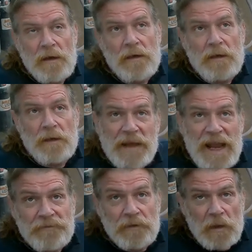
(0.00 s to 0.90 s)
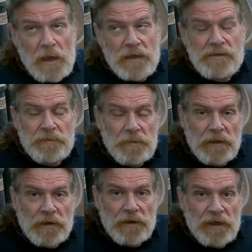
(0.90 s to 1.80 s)
um, they have a lot of
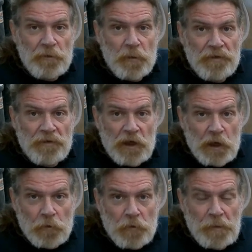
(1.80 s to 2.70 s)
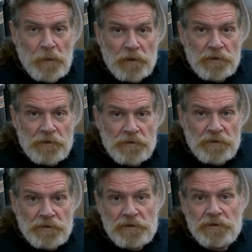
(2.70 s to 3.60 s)
similarities with the early Porsches,
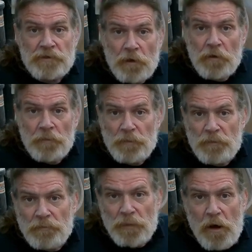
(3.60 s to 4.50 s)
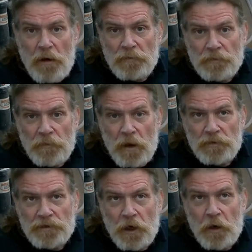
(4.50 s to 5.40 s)
and it's all all
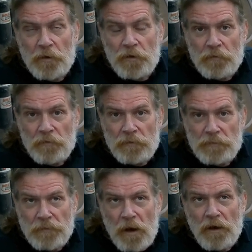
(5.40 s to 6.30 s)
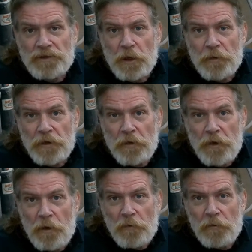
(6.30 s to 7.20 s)
all show and all show and no
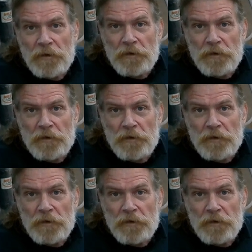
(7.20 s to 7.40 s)
go.